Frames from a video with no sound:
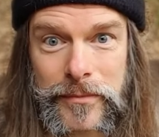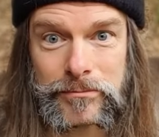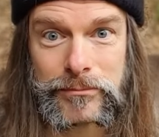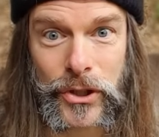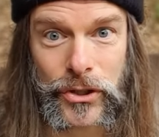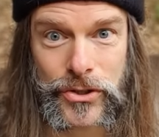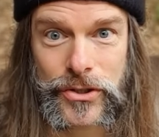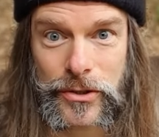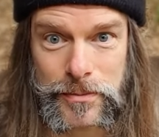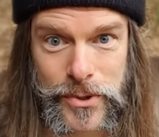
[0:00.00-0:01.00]
merged
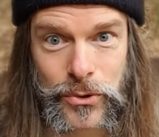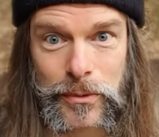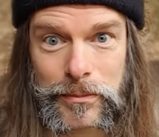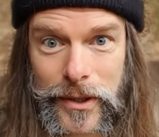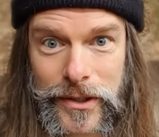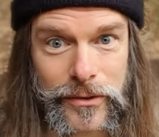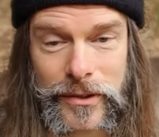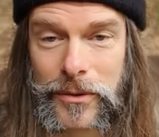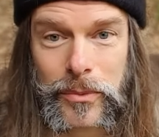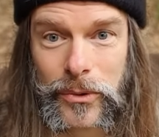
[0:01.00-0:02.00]
and absorbed by you.
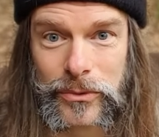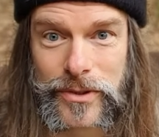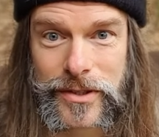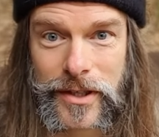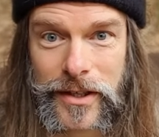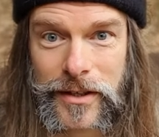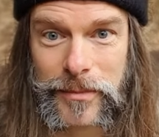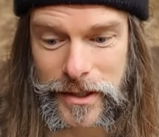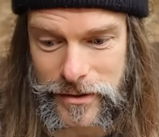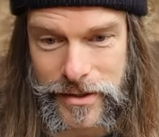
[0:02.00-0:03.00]
They won't,
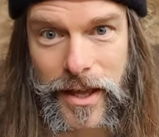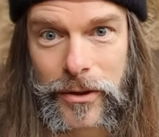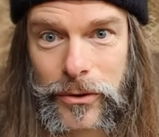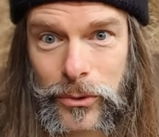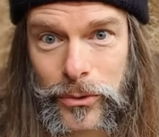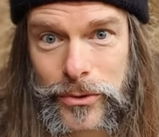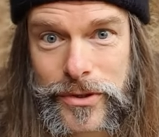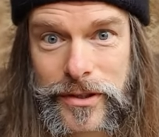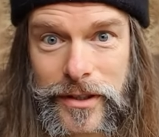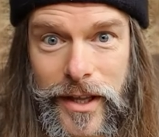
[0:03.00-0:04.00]
because their thoughts
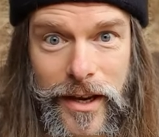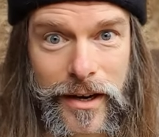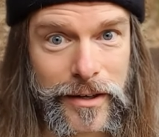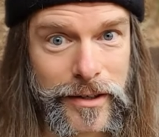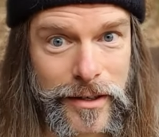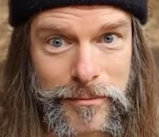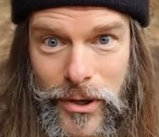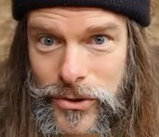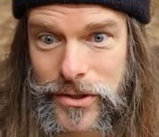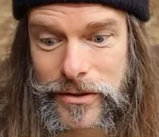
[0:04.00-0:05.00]
and their
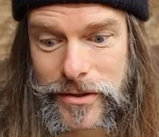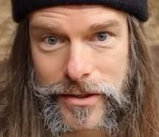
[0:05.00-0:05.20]
emotions